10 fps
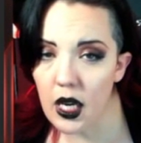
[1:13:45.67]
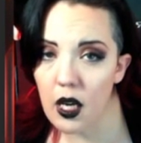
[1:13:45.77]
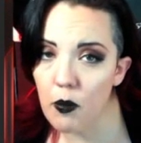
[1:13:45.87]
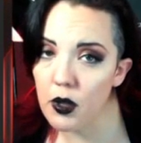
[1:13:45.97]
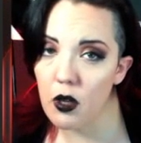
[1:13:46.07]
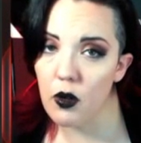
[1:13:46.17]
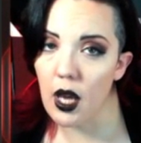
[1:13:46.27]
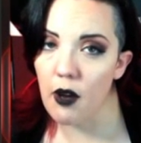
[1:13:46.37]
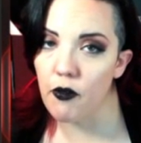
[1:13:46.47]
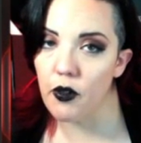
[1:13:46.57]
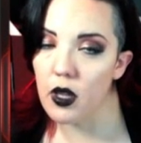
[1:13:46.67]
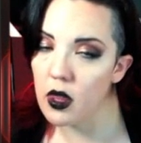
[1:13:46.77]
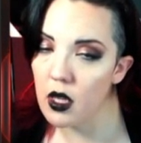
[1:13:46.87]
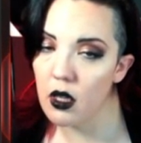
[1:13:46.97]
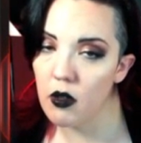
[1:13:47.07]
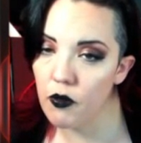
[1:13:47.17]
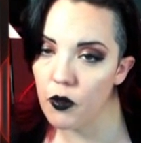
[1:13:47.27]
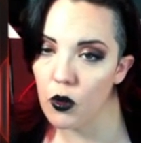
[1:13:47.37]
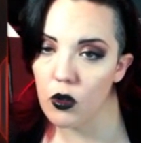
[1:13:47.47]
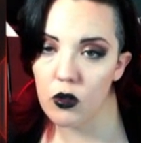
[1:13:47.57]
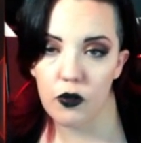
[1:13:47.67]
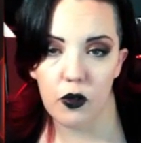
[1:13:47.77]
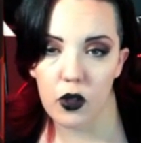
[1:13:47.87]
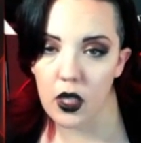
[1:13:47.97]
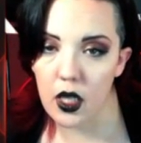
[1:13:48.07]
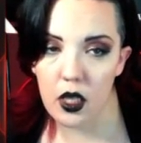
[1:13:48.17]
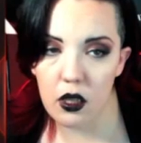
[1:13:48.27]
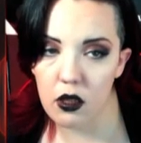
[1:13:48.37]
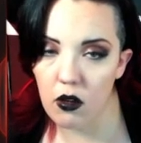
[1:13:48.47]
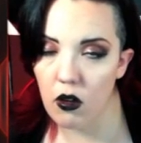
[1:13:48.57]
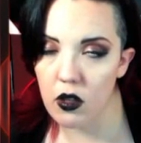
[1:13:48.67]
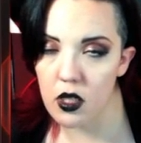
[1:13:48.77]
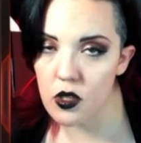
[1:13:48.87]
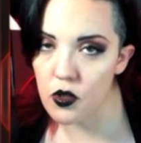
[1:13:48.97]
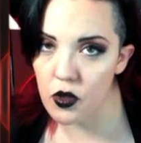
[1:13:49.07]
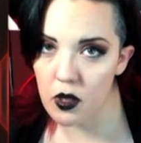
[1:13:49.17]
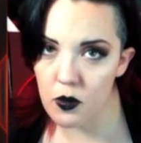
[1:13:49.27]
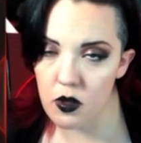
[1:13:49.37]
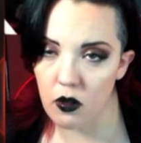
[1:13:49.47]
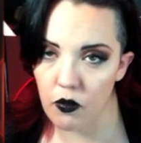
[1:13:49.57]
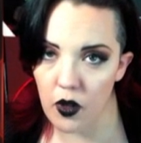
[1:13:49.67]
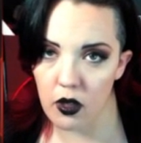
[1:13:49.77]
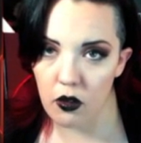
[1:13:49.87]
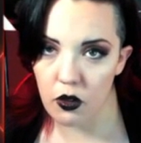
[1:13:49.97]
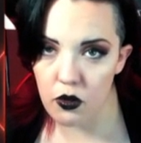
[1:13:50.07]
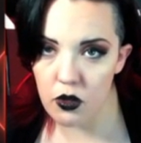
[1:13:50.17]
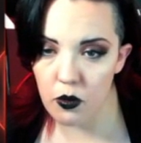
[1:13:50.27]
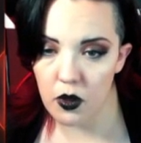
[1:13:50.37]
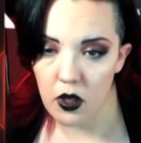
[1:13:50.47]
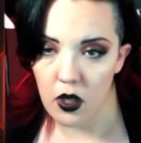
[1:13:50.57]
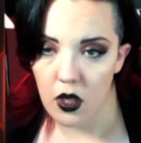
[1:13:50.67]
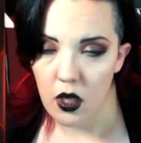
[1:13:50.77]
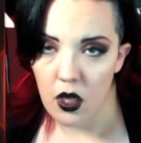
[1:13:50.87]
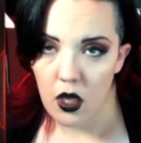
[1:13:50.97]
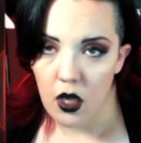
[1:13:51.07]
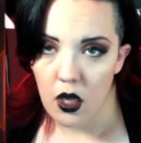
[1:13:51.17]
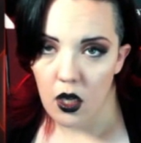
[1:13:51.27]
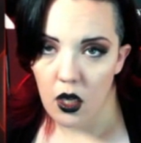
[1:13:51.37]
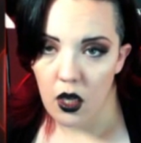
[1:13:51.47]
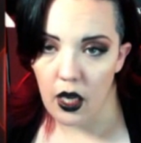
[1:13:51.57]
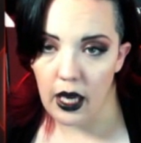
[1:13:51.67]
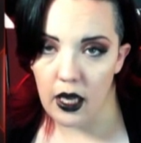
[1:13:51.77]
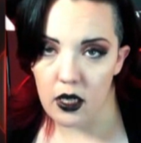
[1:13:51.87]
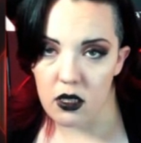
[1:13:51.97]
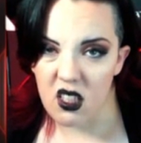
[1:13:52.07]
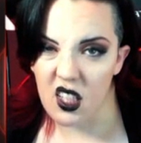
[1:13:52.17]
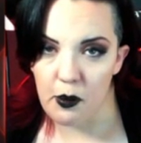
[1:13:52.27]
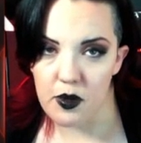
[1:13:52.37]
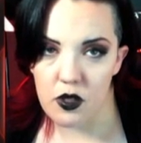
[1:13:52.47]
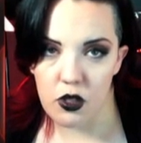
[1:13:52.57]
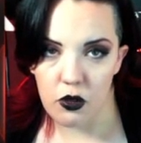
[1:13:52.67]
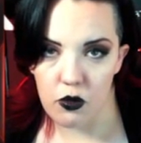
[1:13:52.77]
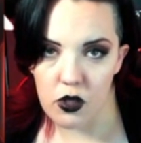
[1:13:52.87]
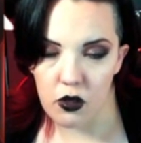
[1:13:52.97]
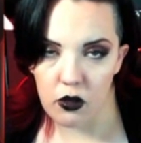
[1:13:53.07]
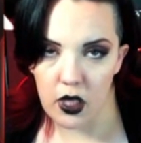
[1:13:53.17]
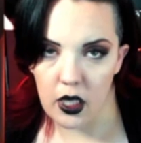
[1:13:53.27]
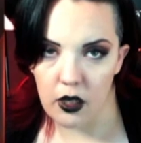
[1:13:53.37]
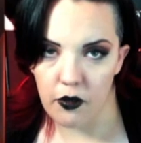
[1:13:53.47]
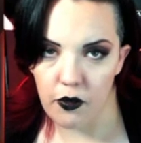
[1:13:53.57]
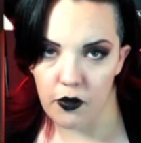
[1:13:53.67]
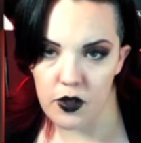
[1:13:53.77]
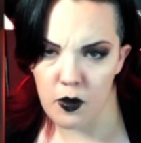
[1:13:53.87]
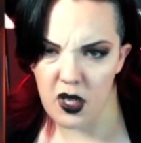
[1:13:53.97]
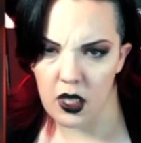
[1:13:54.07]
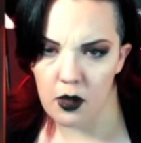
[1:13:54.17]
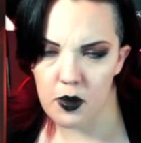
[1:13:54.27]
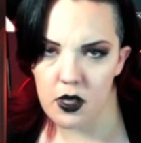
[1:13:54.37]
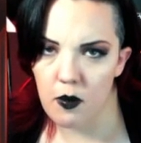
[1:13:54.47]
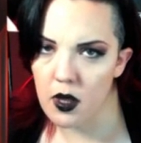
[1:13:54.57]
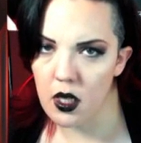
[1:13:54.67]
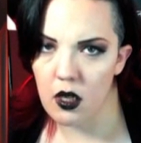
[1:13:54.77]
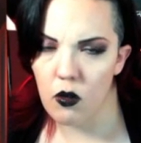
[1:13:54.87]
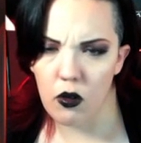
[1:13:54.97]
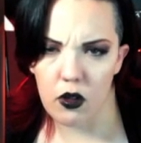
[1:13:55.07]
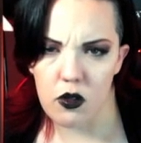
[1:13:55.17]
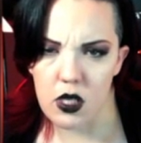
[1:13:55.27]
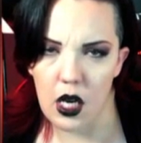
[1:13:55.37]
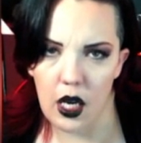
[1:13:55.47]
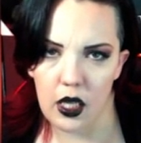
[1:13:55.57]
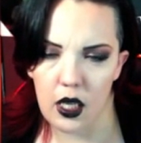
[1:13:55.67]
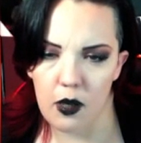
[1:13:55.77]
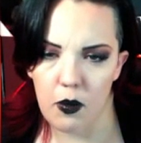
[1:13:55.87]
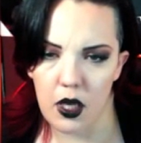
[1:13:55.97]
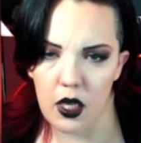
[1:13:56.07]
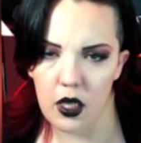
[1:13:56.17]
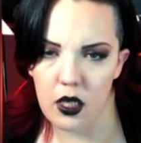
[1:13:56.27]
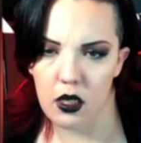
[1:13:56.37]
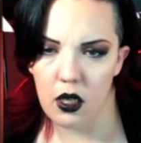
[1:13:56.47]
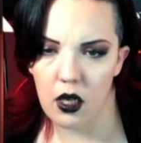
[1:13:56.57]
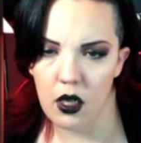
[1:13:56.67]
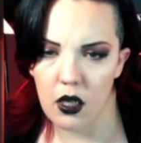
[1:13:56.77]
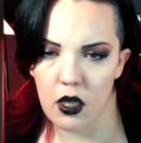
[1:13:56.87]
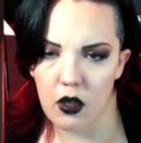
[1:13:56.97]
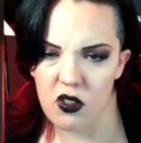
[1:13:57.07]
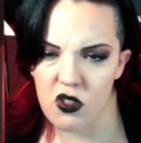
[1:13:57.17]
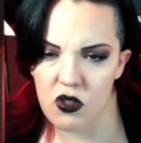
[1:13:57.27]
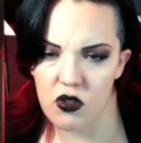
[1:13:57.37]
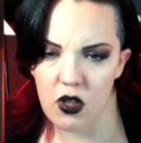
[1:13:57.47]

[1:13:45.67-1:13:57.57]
And I upload everything full length, all these streams you can find on YouTube. And clips too. So like if somebody clips something or there's a highlight made, I'll